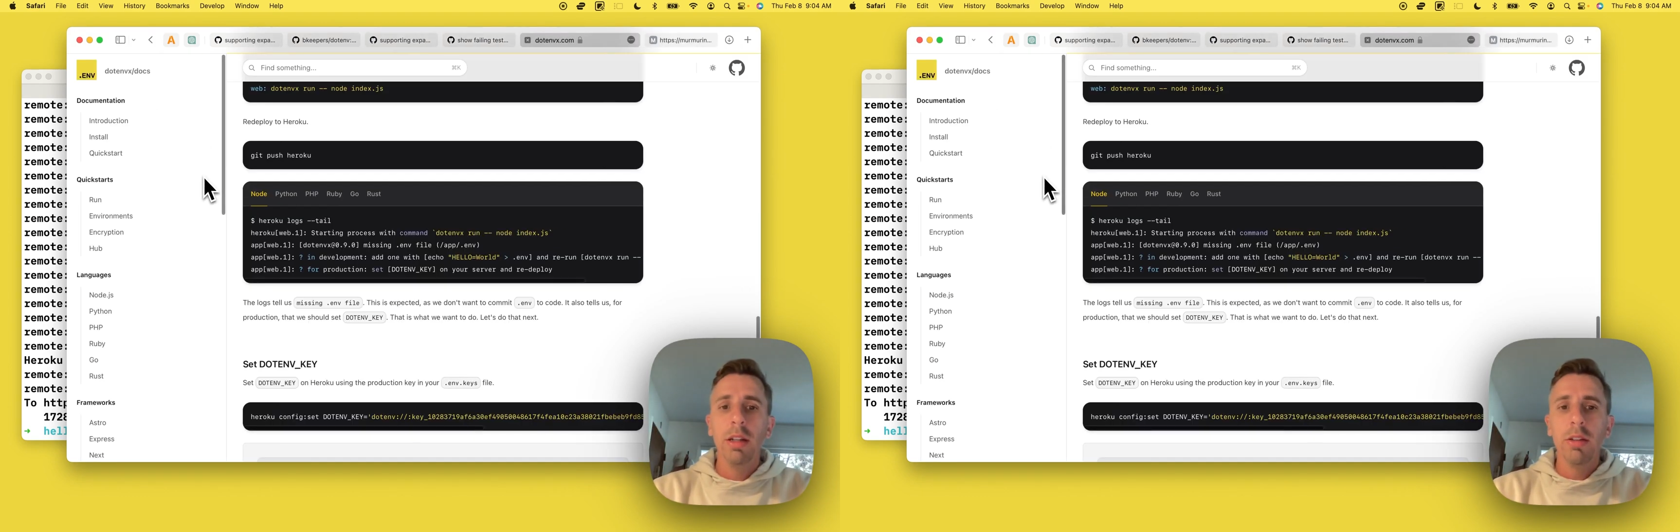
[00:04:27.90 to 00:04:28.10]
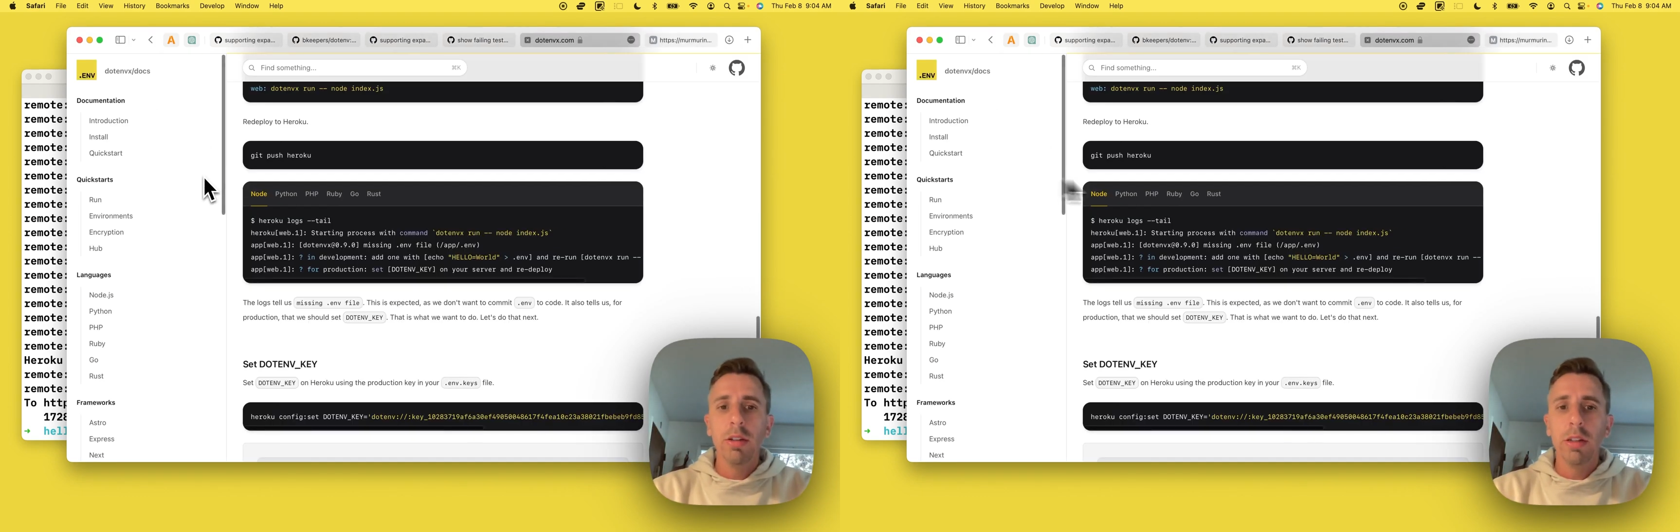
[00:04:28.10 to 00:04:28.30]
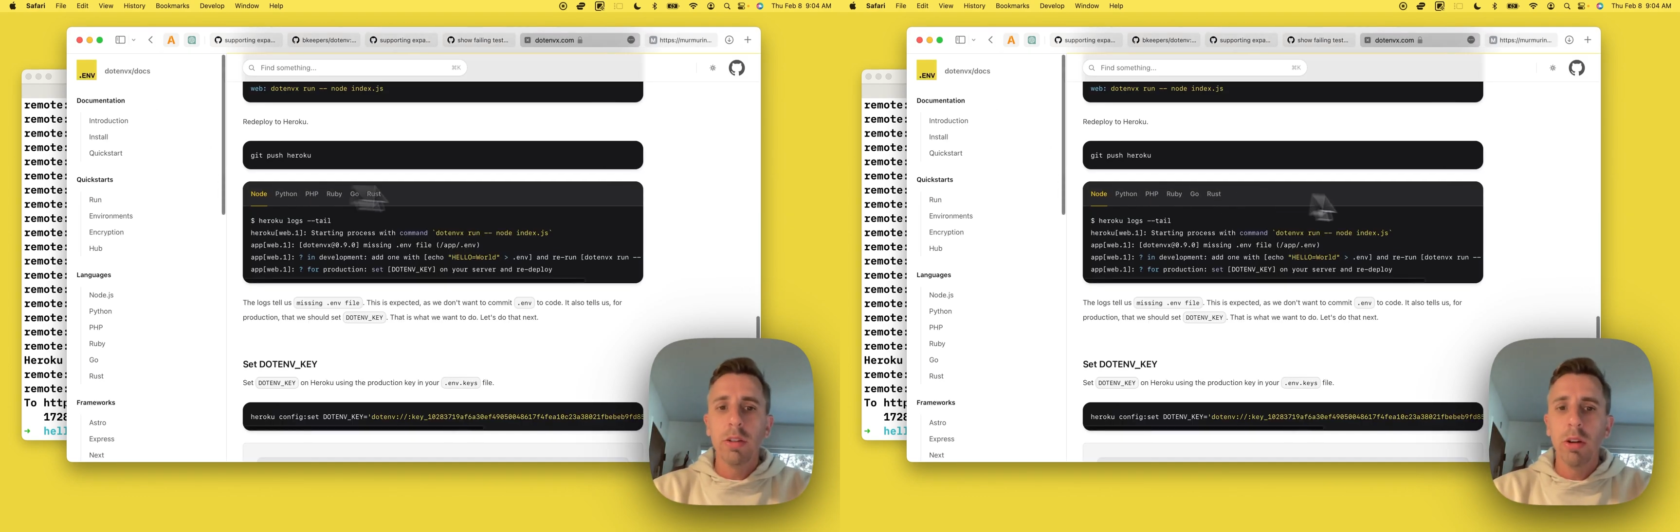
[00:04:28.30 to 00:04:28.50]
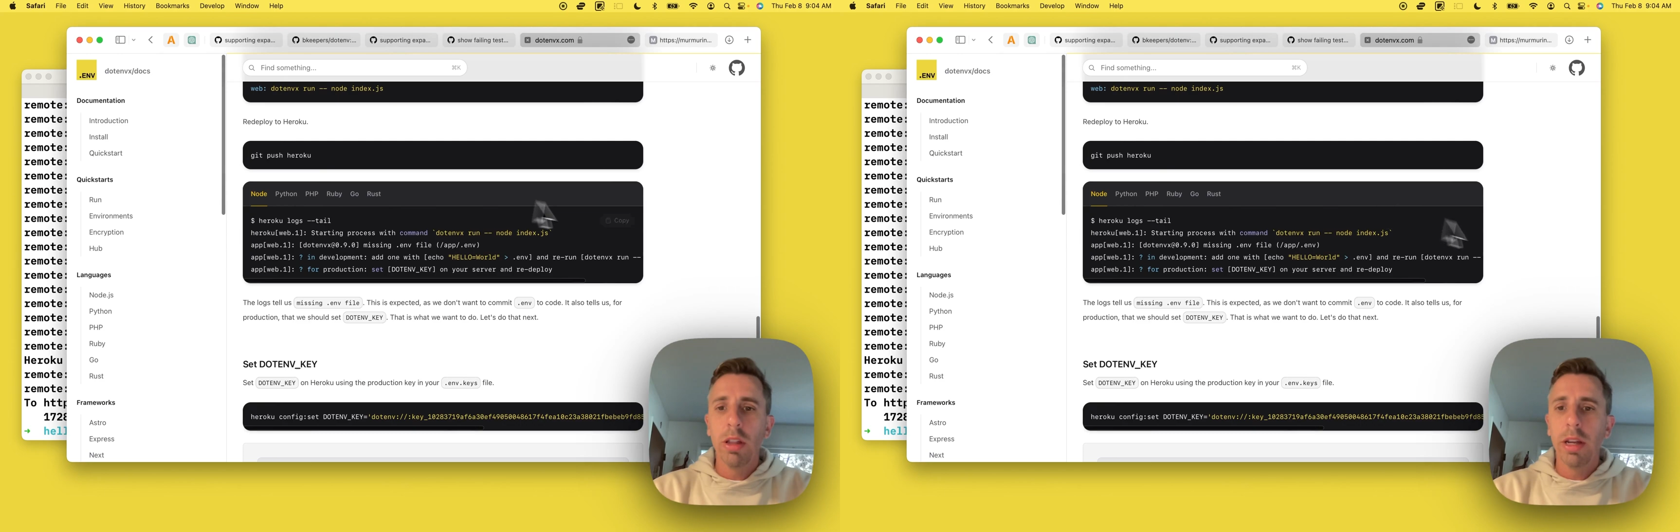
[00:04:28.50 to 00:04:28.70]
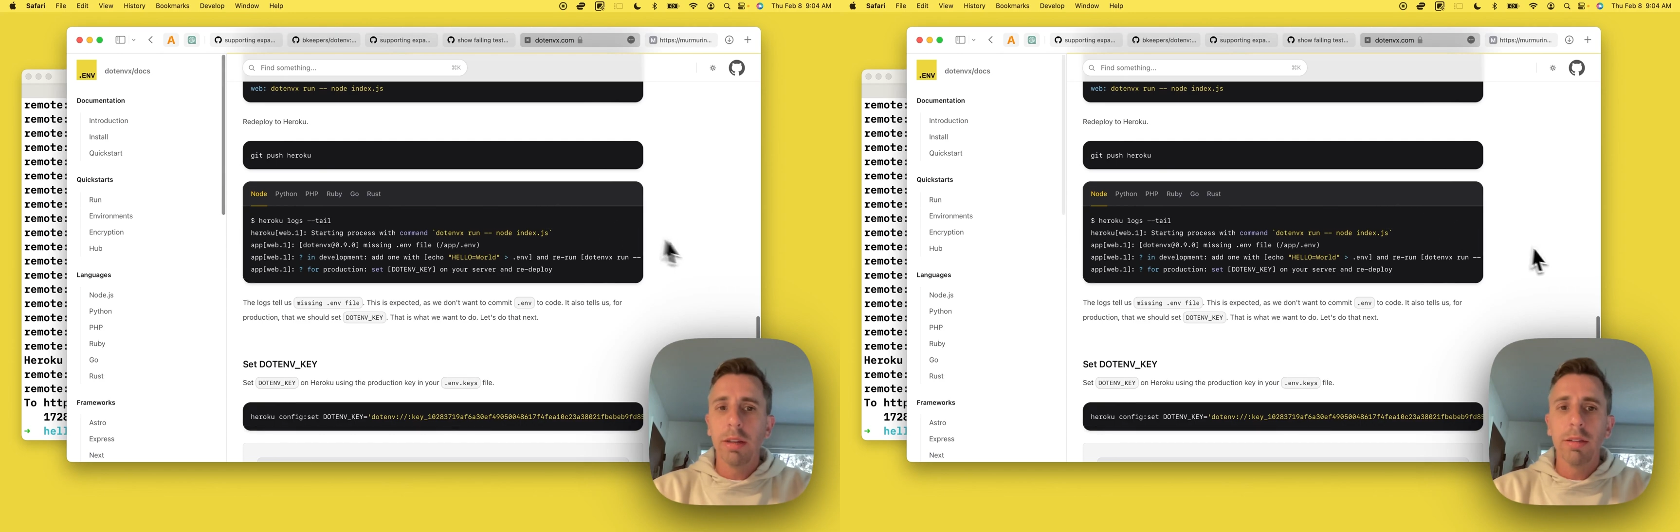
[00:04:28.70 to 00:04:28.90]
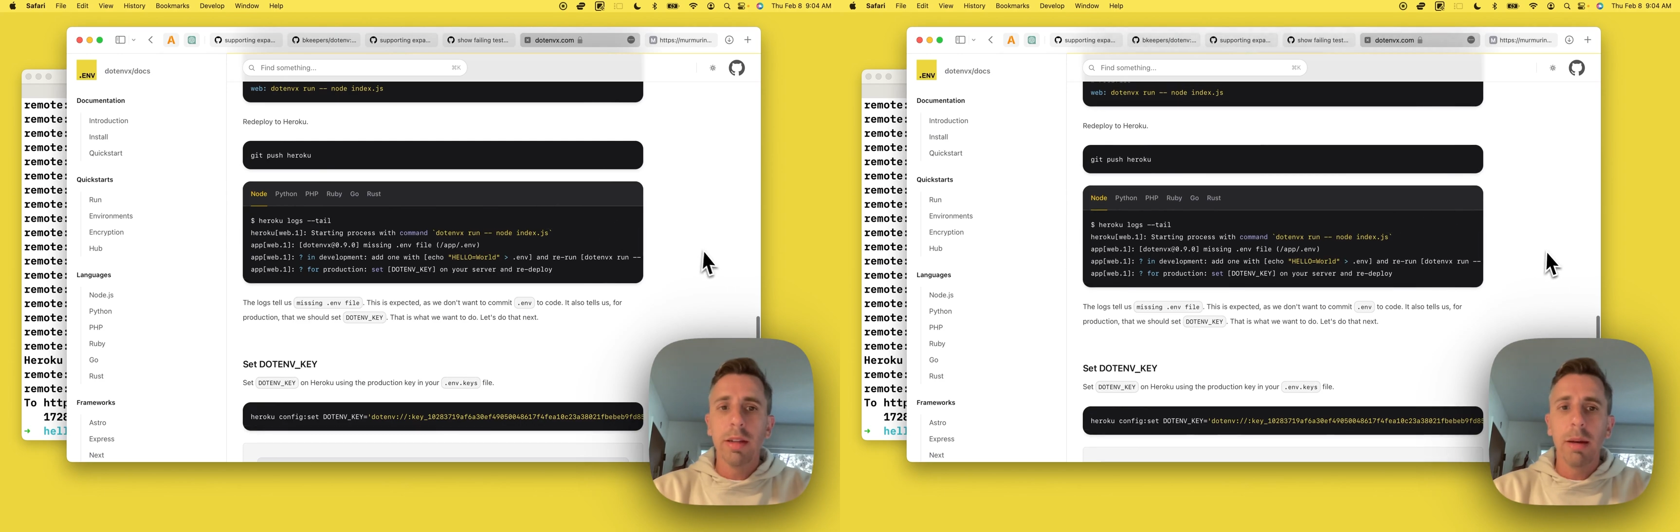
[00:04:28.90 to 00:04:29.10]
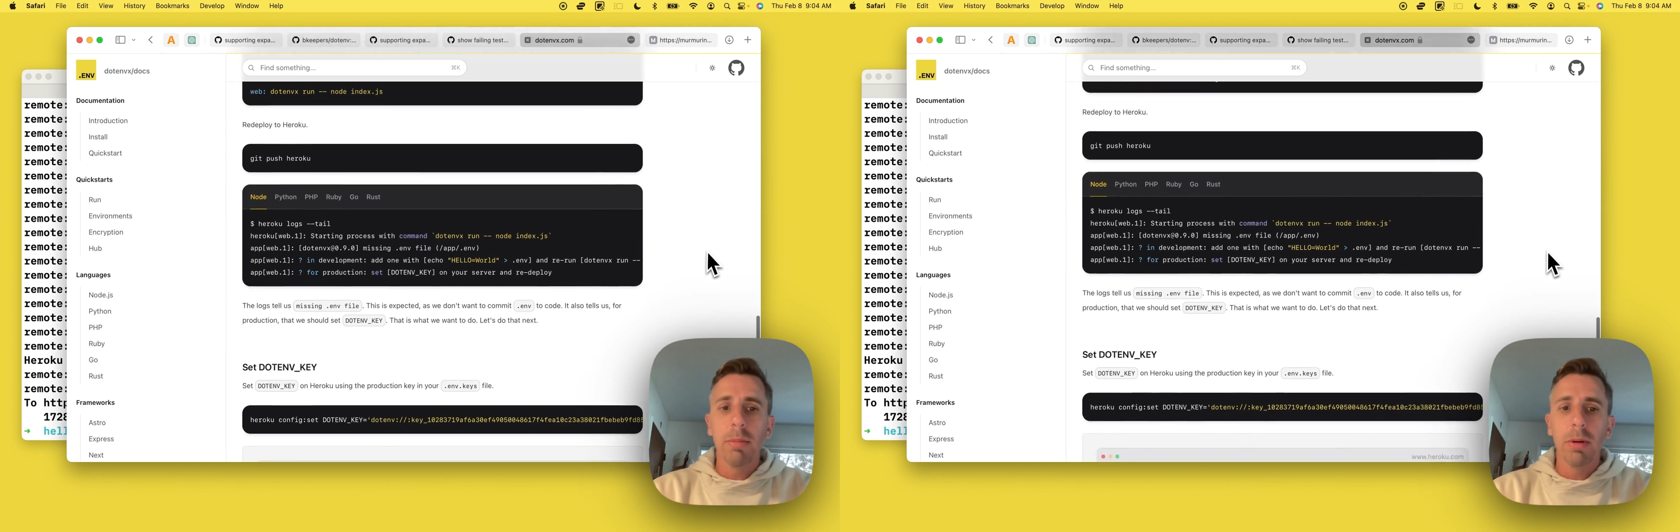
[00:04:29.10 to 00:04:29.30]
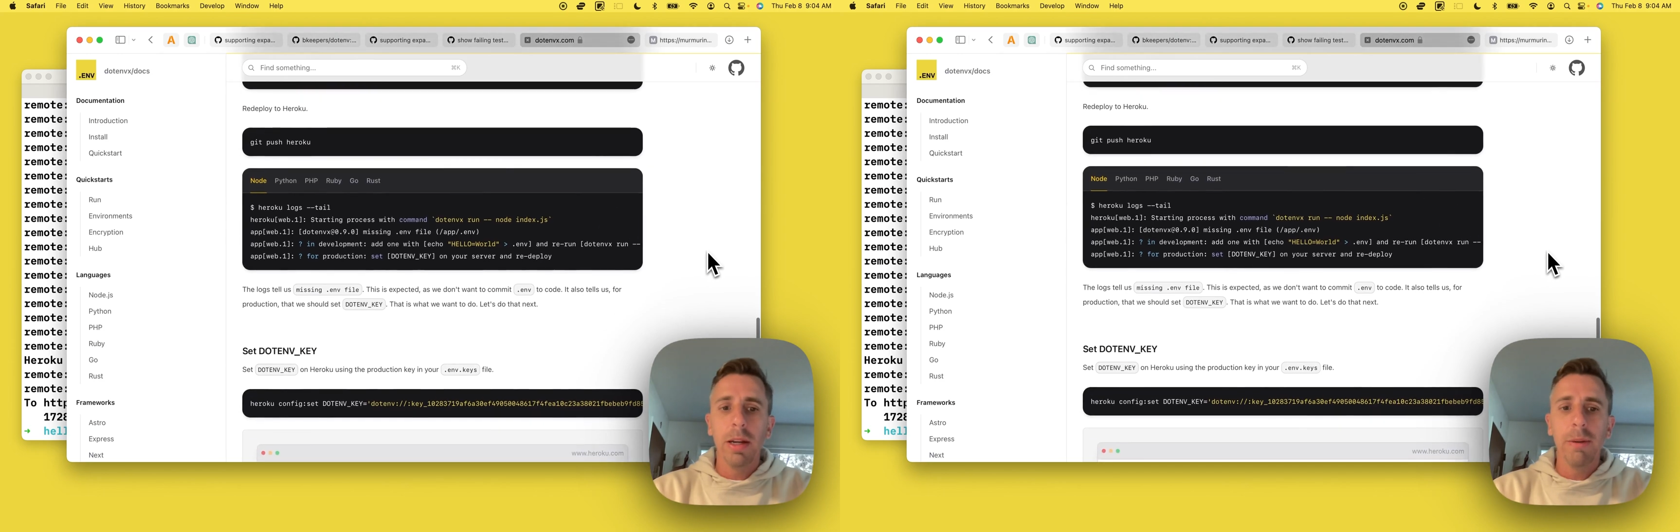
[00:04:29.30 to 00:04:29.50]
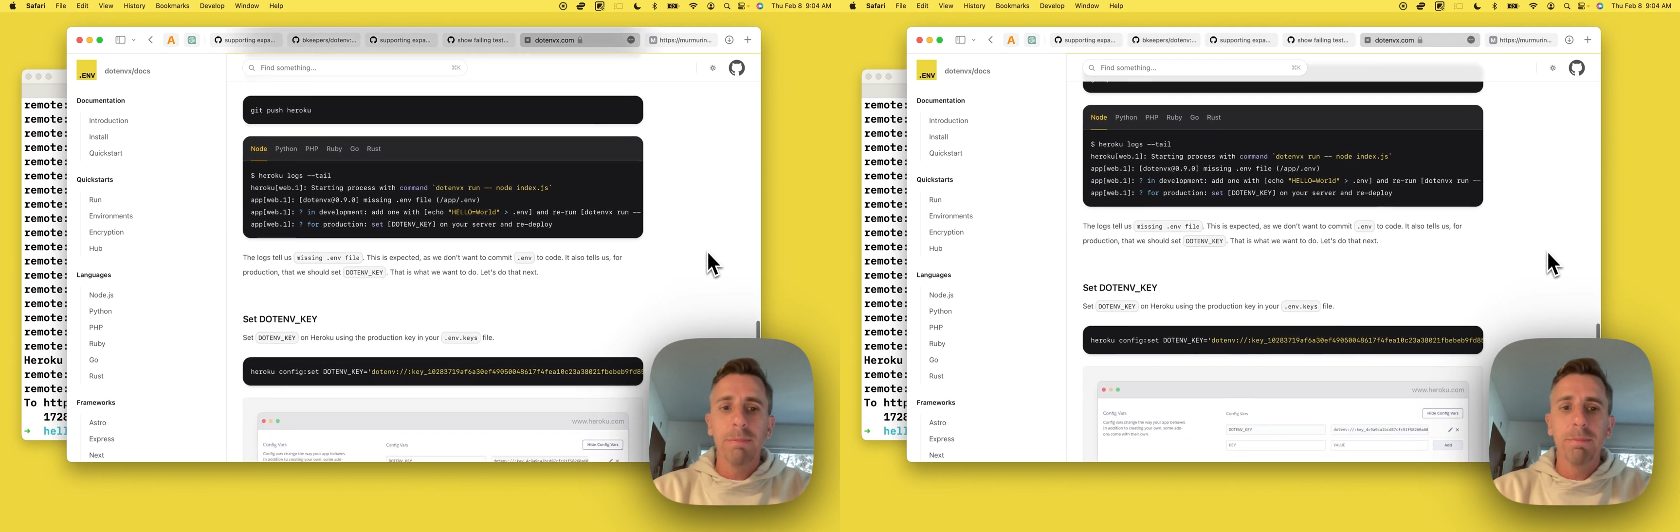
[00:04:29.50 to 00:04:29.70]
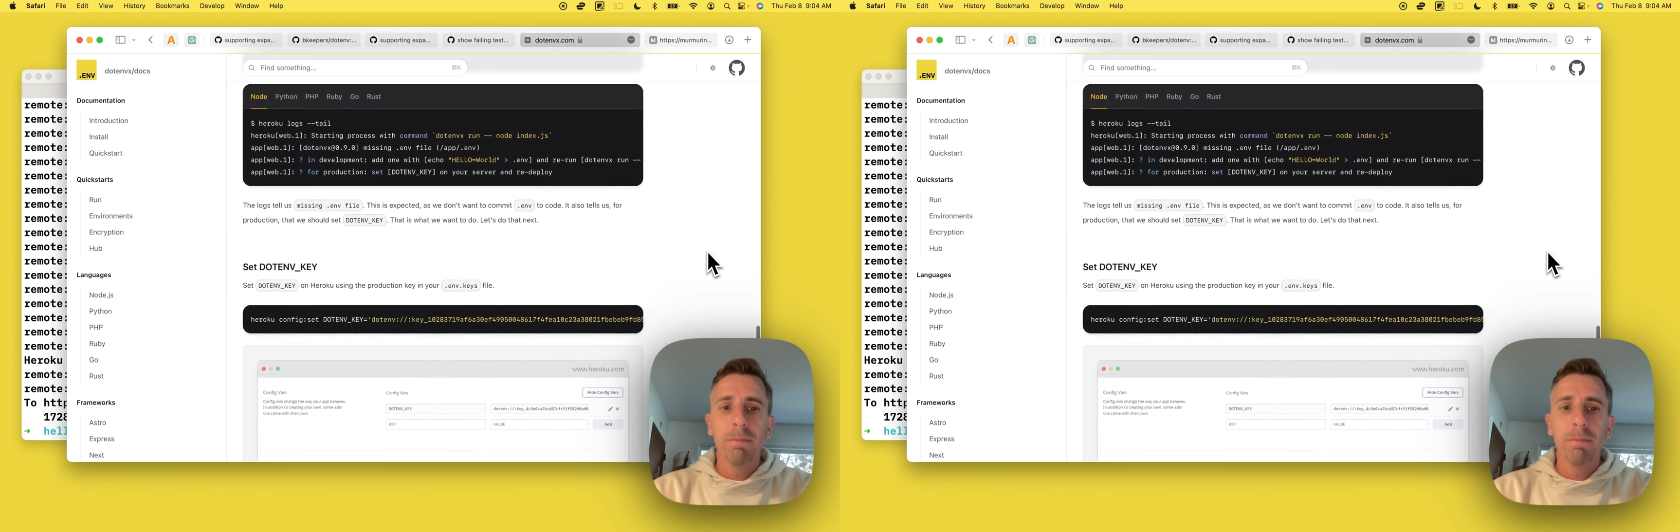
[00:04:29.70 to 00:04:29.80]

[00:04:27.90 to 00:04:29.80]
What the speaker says: So let's go to the next step, right?